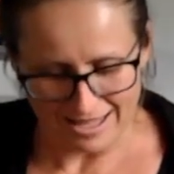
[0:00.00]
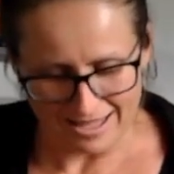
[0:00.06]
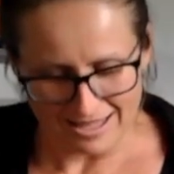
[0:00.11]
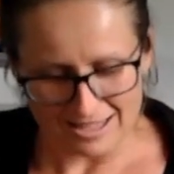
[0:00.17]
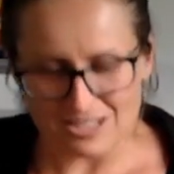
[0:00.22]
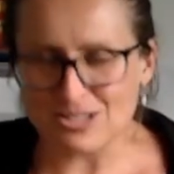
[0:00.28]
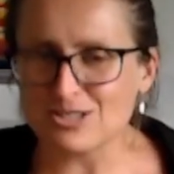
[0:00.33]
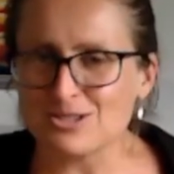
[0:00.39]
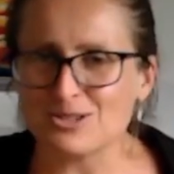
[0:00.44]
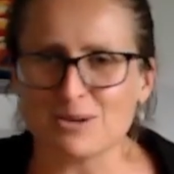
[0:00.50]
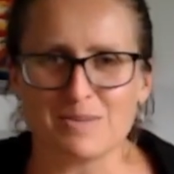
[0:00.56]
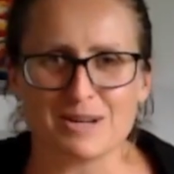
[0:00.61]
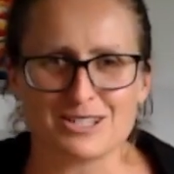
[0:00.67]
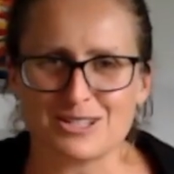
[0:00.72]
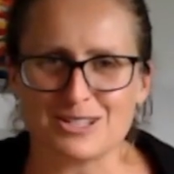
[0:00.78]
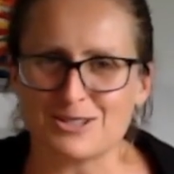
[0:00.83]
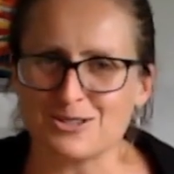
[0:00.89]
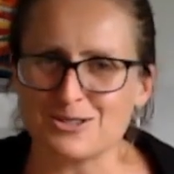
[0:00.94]
there's just so
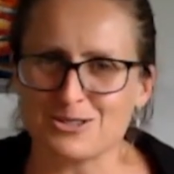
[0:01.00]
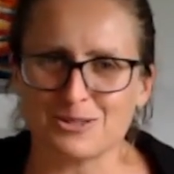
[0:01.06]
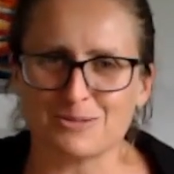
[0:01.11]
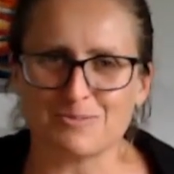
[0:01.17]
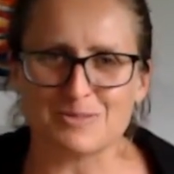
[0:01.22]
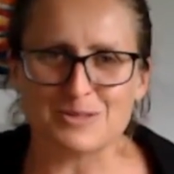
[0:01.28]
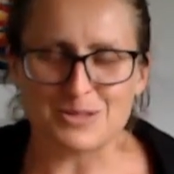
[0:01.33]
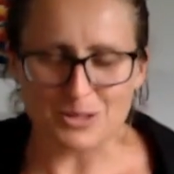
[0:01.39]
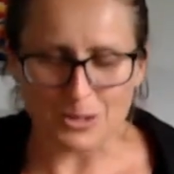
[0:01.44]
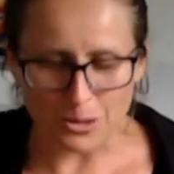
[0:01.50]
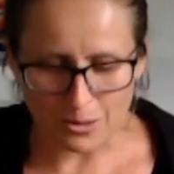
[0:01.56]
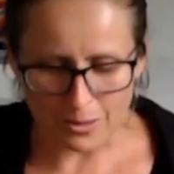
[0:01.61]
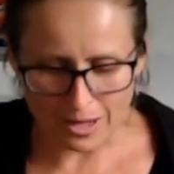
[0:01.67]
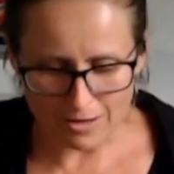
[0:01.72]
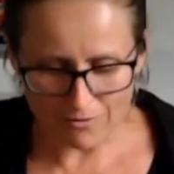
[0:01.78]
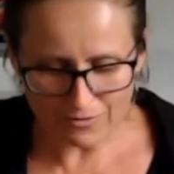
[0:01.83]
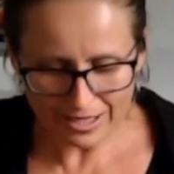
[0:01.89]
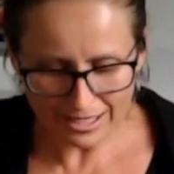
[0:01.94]
much it can do. So
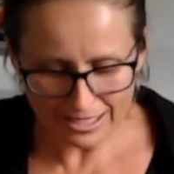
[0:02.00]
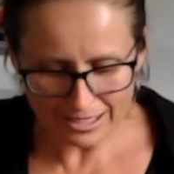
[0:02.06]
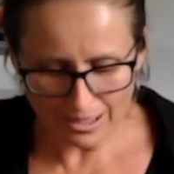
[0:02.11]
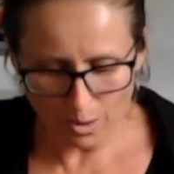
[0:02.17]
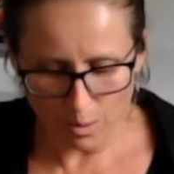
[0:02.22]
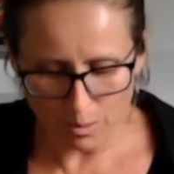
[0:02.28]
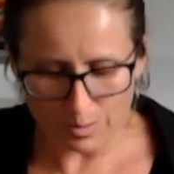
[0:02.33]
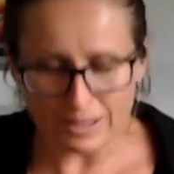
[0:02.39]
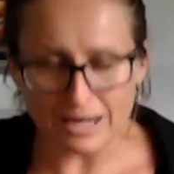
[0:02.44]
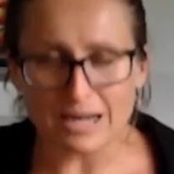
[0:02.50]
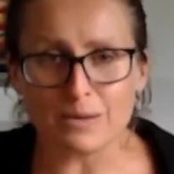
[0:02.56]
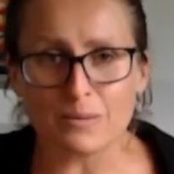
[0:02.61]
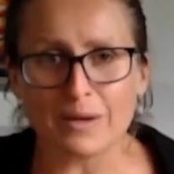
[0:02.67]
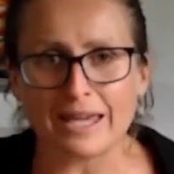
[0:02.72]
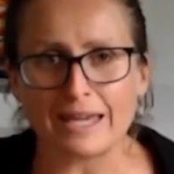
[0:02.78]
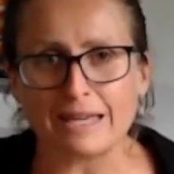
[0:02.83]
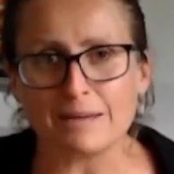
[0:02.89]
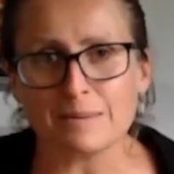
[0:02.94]
if I can help in any
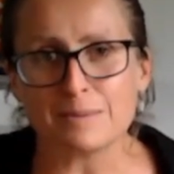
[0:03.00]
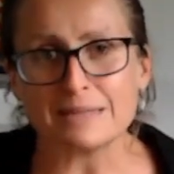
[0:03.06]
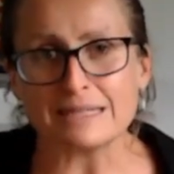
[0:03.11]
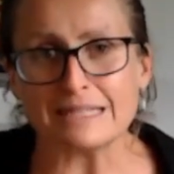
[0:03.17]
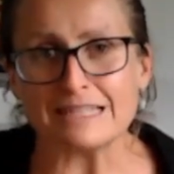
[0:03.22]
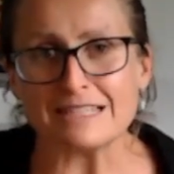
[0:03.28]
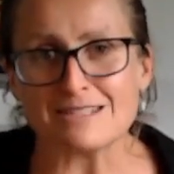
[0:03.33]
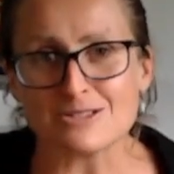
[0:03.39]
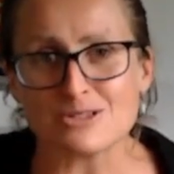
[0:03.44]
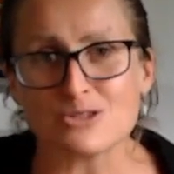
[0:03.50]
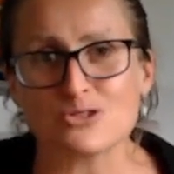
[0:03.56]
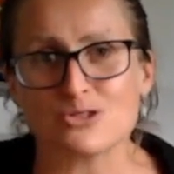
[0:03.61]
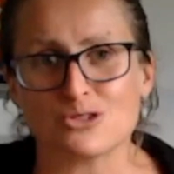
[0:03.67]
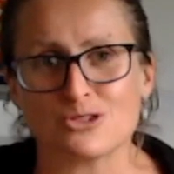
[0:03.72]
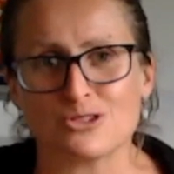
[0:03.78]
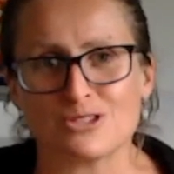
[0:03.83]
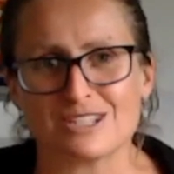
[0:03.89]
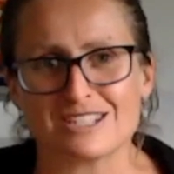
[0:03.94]
way, please
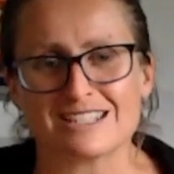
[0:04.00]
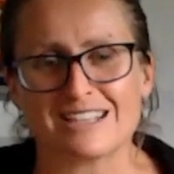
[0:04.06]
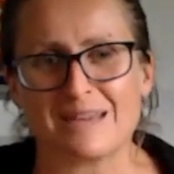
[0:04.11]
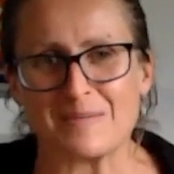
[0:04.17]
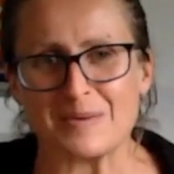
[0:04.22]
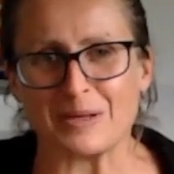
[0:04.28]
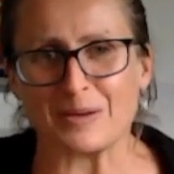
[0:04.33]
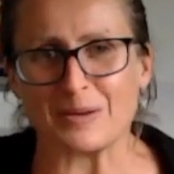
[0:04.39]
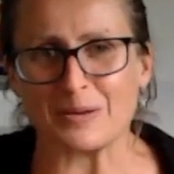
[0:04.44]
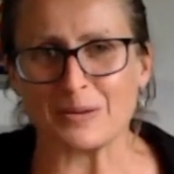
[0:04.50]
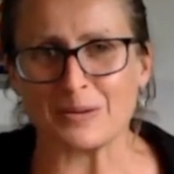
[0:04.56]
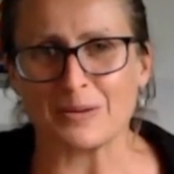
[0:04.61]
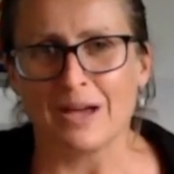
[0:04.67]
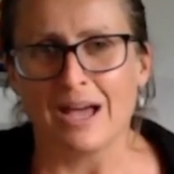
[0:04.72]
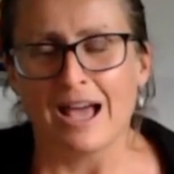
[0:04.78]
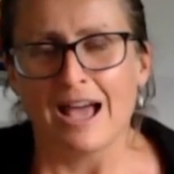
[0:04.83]
do just let me know.